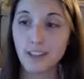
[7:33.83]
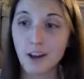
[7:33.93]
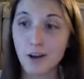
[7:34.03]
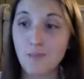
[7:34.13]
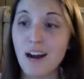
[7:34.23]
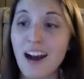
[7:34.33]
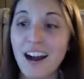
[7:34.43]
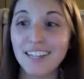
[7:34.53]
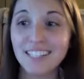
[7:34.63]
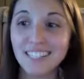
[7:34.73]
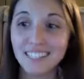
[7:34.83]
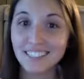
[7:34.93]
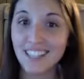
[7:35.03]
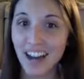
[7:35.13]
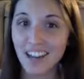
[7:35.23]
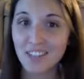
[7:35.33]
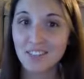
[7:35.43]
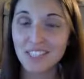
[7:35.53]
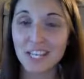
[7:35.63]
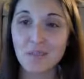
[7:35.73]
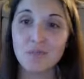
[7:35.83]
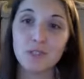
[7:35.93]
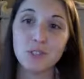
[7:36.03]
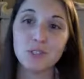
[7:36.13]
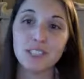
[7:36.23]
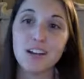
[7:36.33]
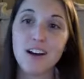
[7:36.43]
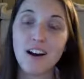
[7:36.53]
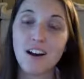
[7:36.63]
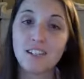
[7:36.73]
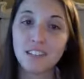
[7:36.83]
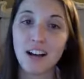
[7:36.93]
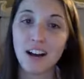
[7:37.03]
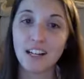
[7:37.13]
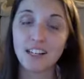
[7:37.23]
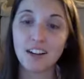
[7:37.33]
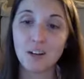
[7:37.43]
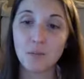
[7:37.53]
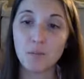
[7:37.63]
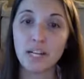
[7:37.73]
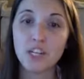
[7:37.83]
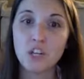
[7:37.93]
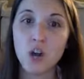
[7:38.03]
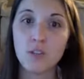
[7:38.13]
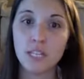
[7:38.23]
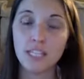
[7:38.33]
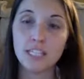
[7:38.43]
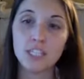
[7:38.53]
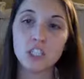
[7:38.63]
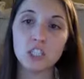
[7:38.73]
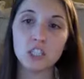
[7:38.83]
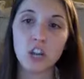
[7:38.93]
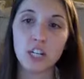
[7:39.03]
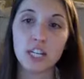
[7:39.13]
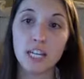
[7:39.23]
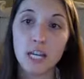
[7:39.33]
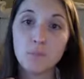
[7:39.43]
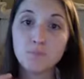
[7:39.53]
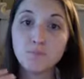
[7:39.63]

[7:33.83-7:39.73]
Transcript: I eat a lot of the same foods, a lot, but I know that I need to start eating